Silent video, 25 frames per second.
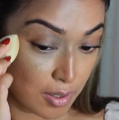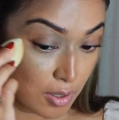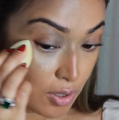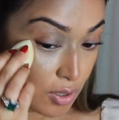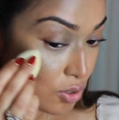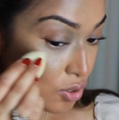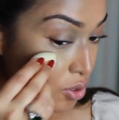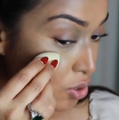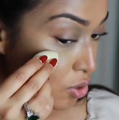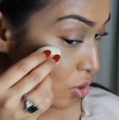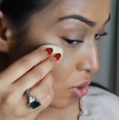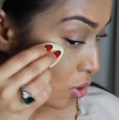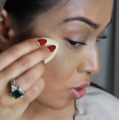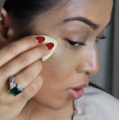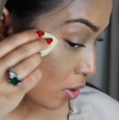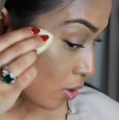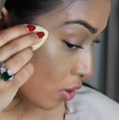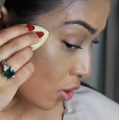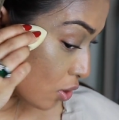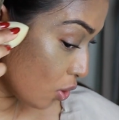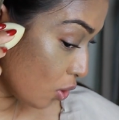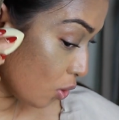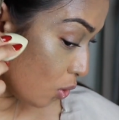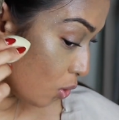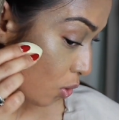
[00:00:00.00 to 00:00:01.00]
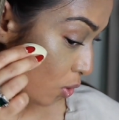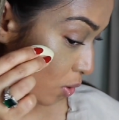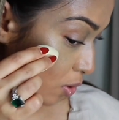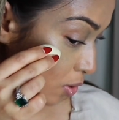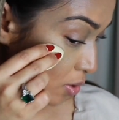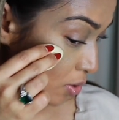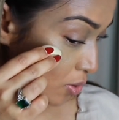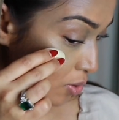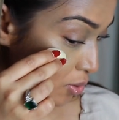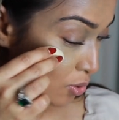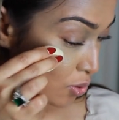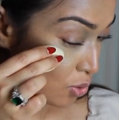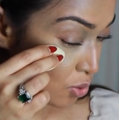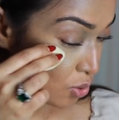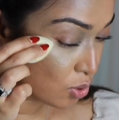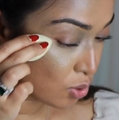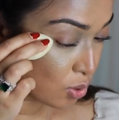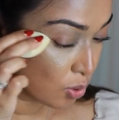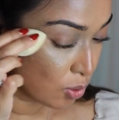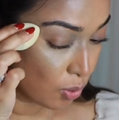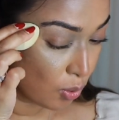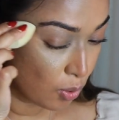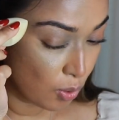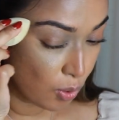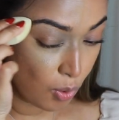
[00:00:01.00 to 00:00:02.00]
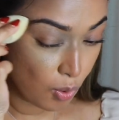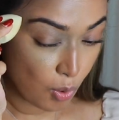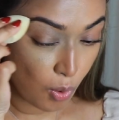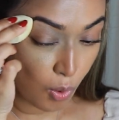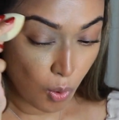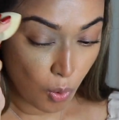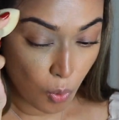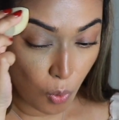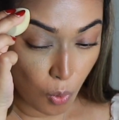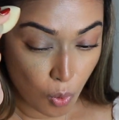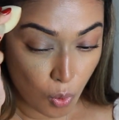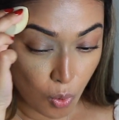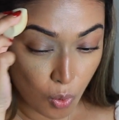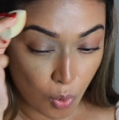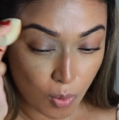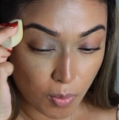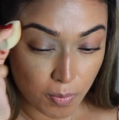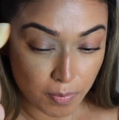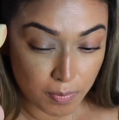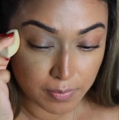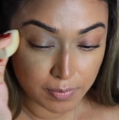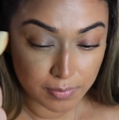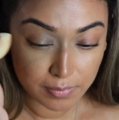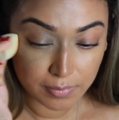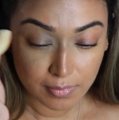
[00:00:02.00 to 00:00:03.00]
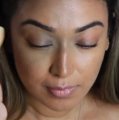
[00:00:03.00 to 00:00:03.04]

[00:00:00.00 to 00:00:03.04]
It just looks so